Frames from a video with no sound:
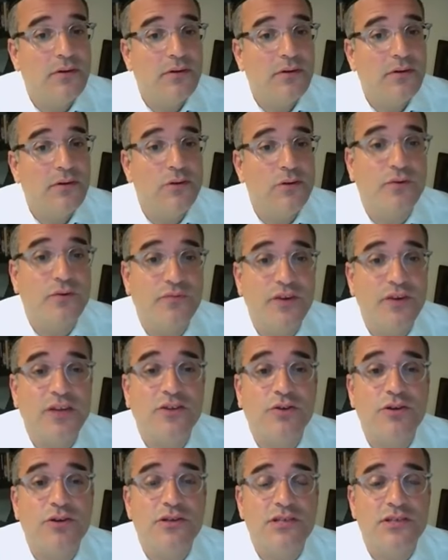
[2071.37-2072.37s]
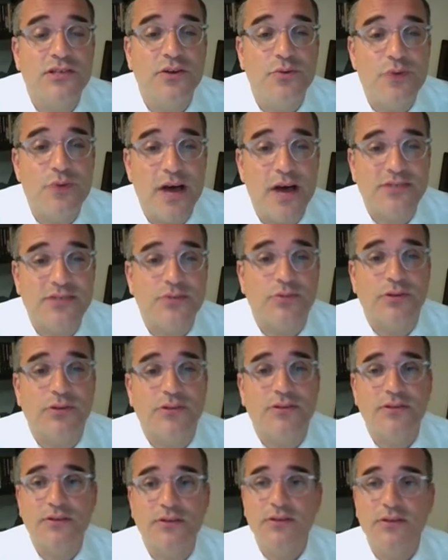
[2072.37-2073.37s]
Look, Victor is in a restaurant.
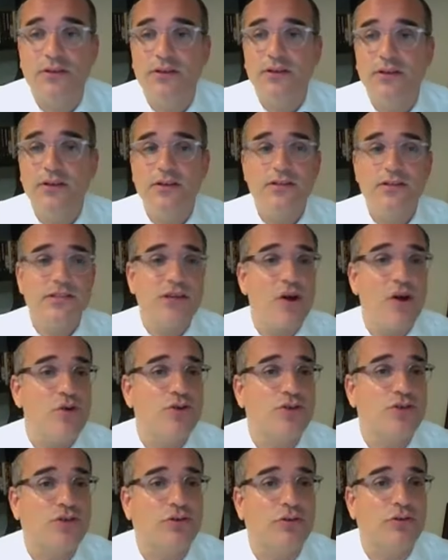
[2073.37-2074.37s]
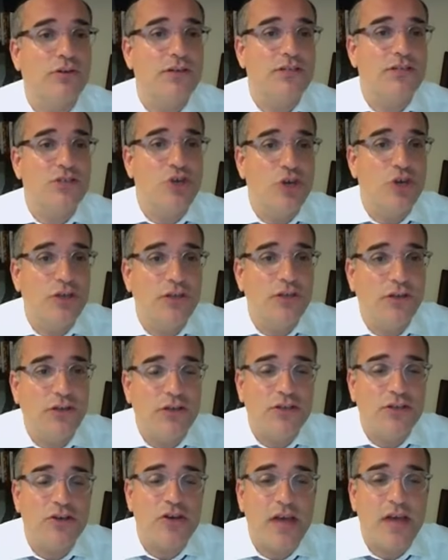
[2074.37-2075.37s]
It's kosher. It's good.
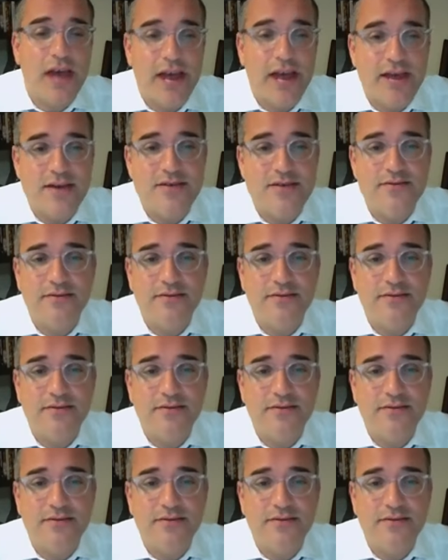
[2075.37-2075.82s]
Looks okay.